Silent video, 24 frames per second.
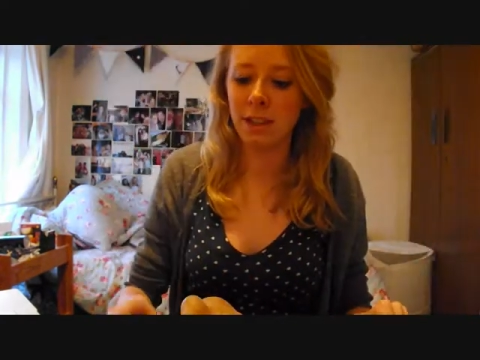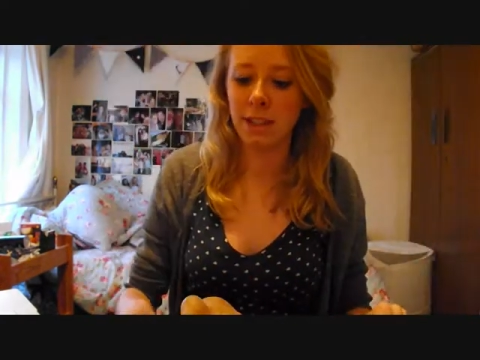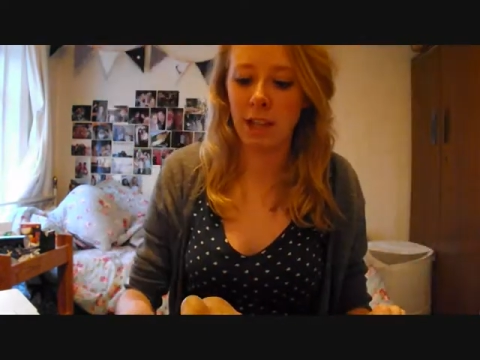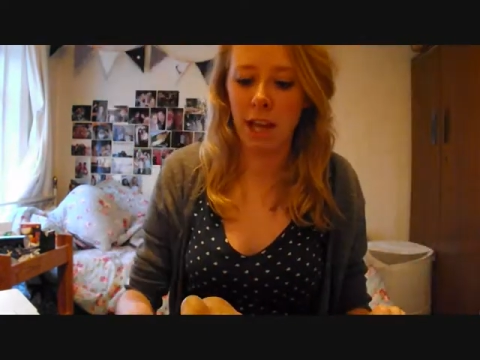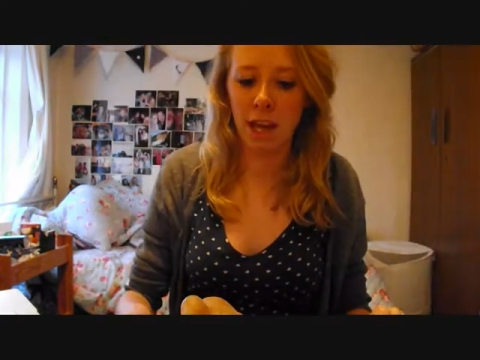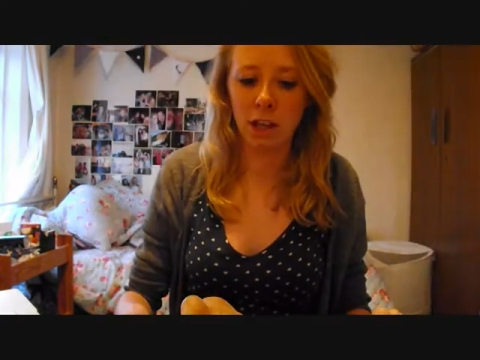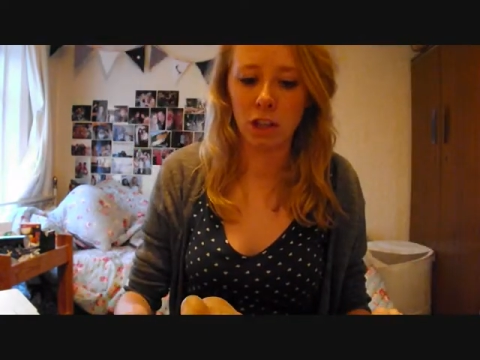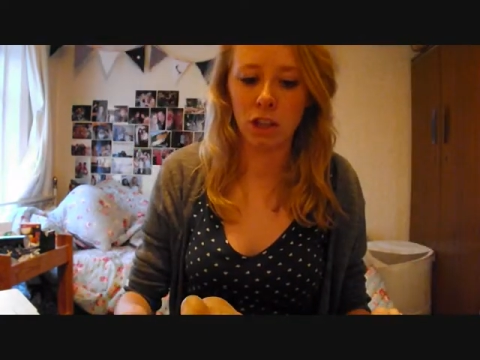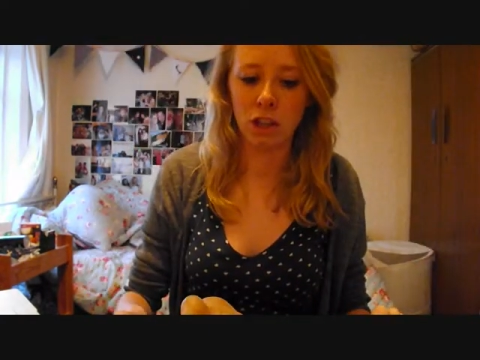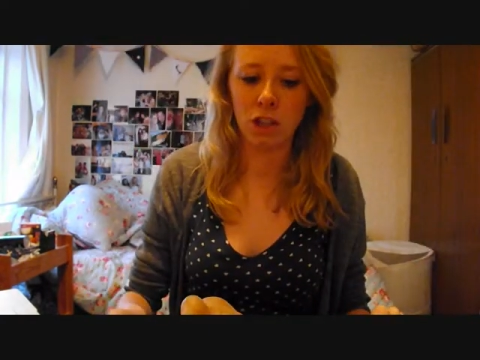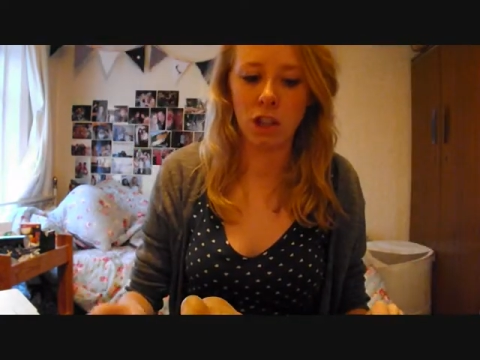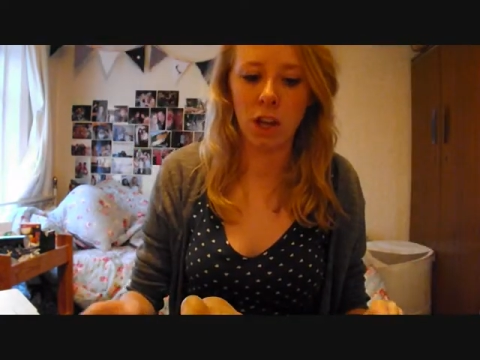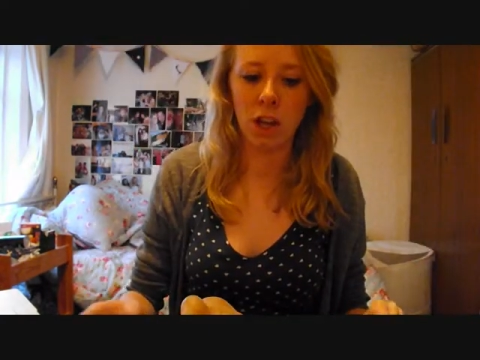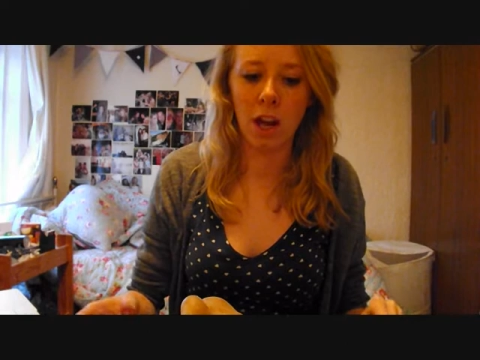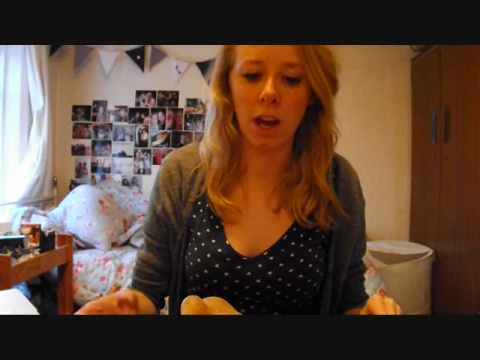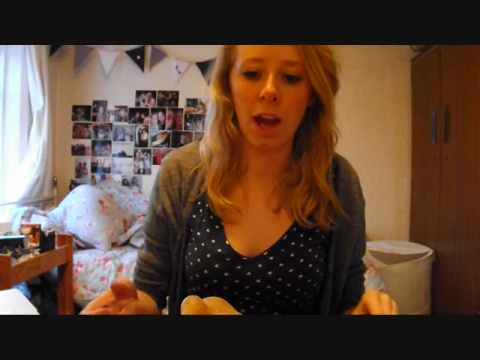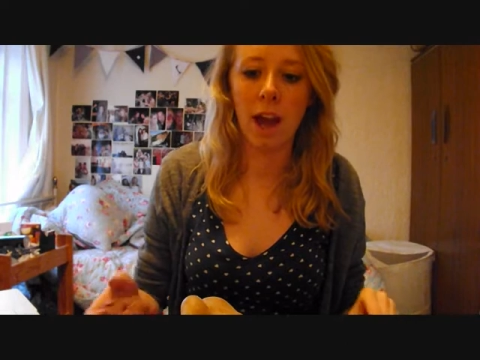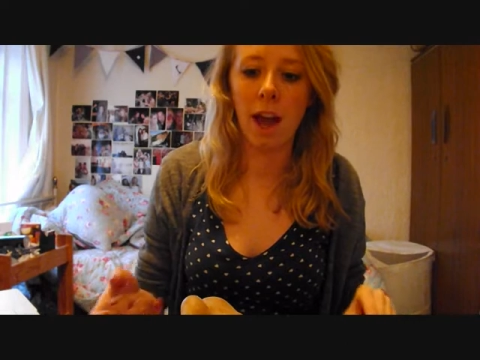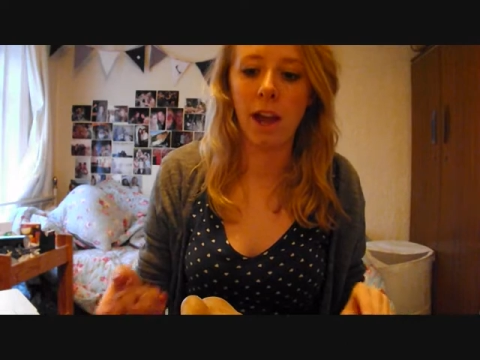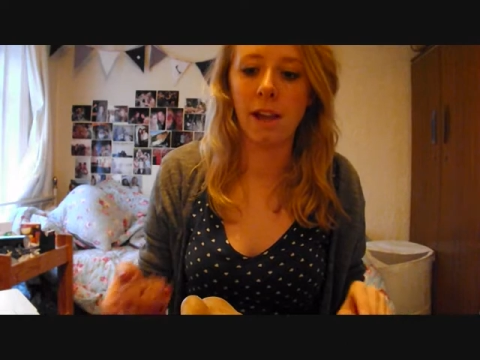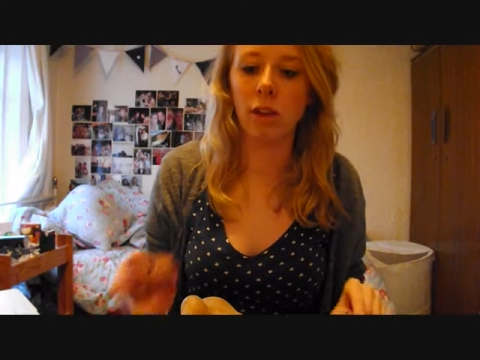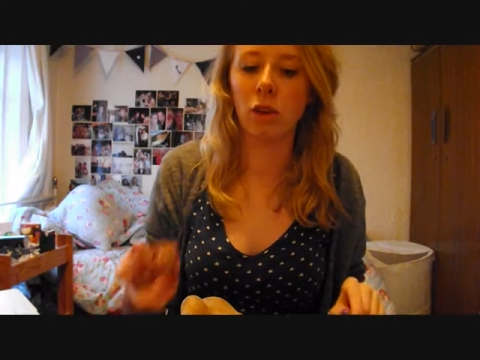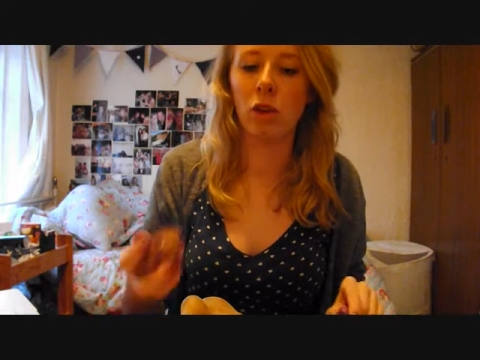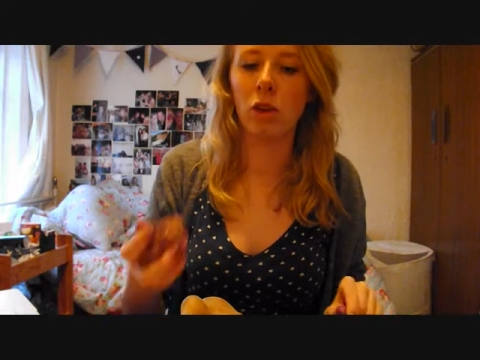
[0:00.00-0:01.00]
texture,
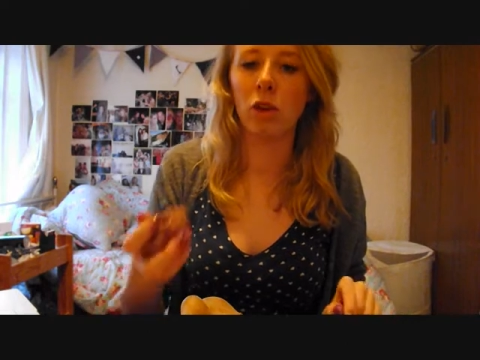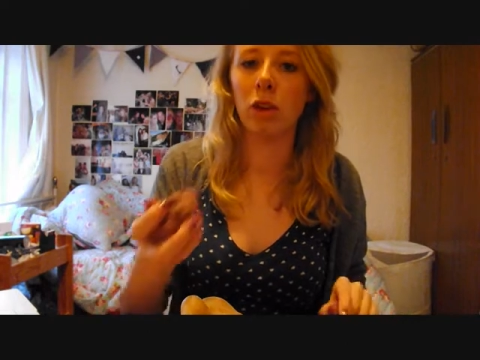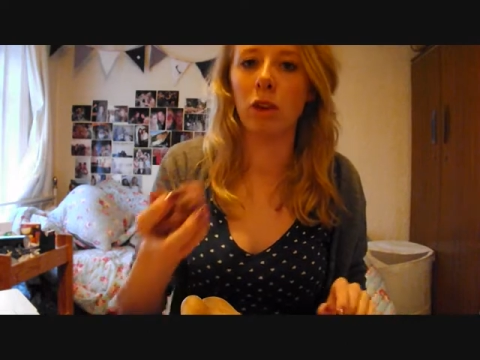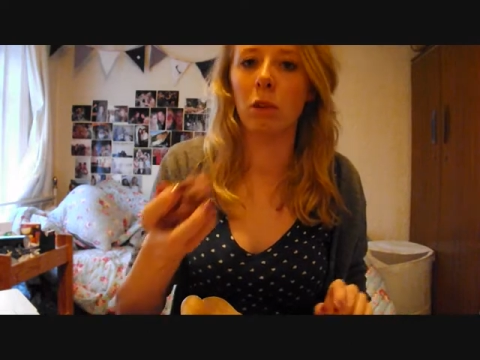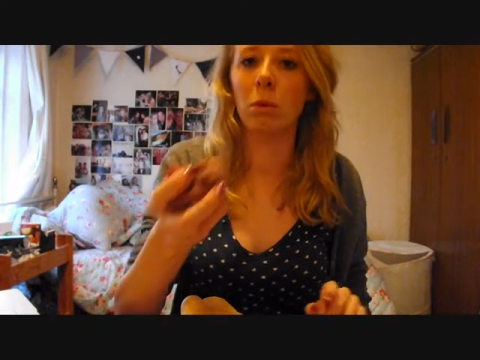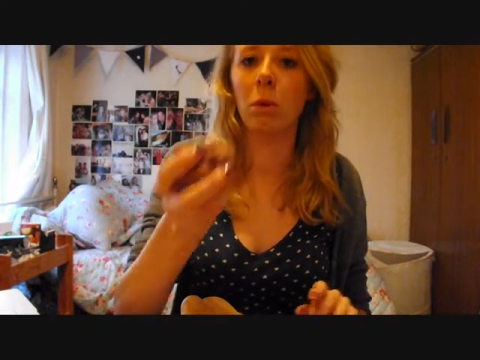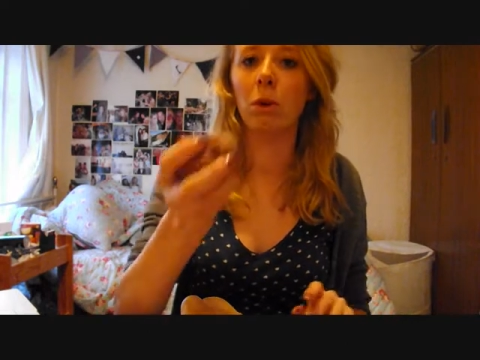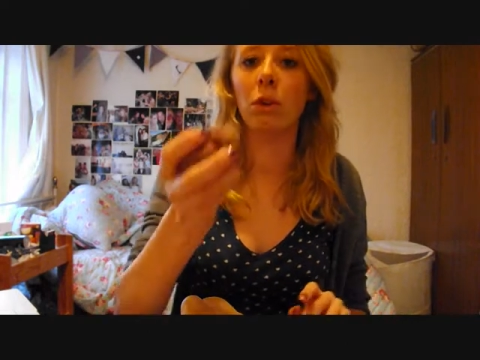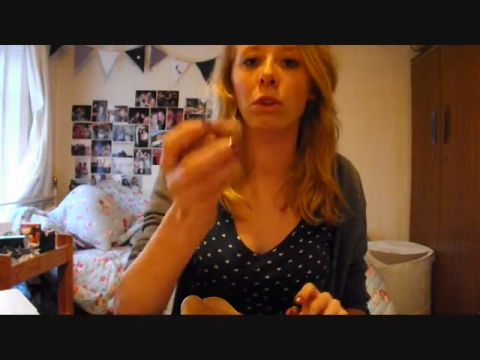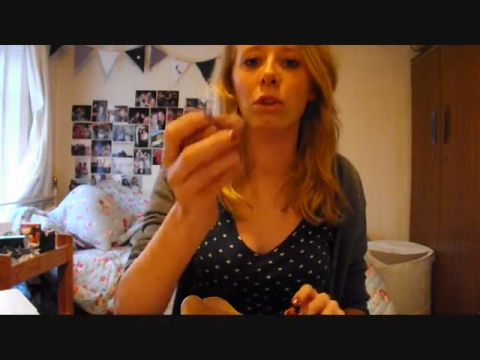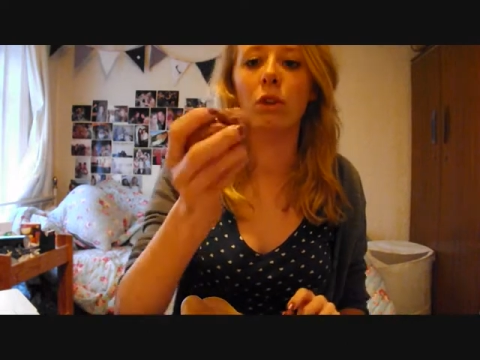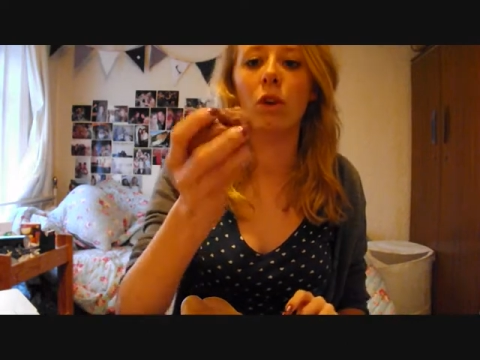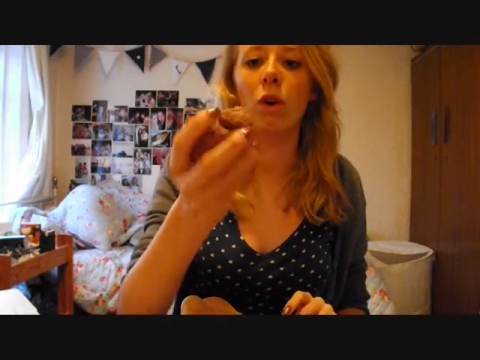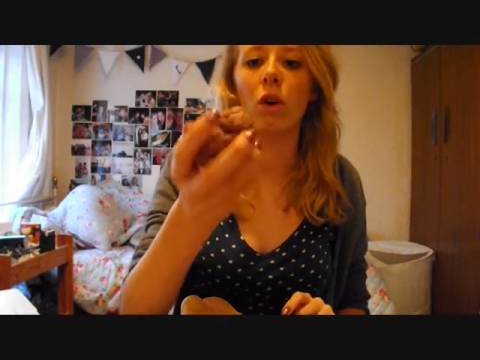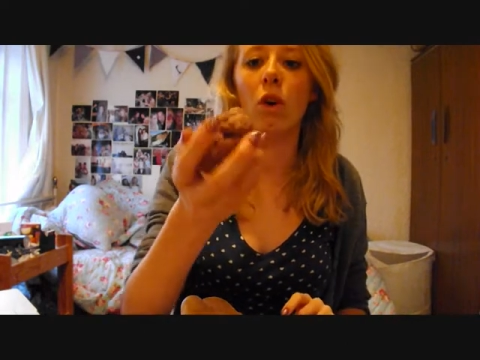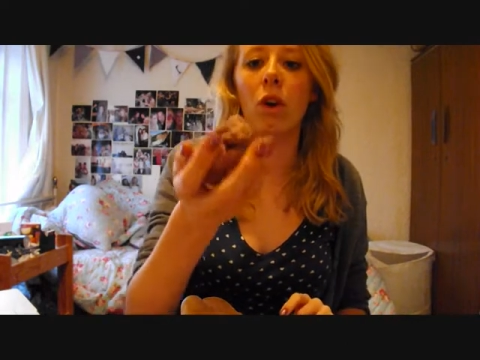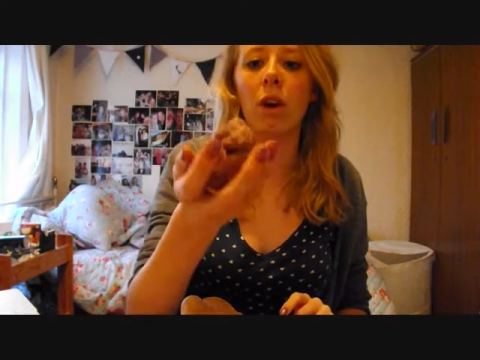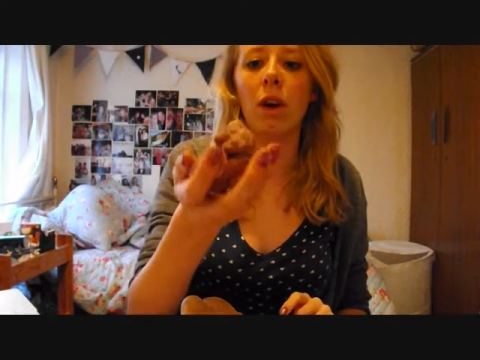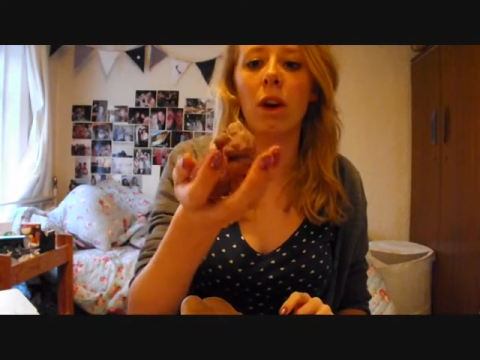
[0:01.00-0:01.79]
and you're going to want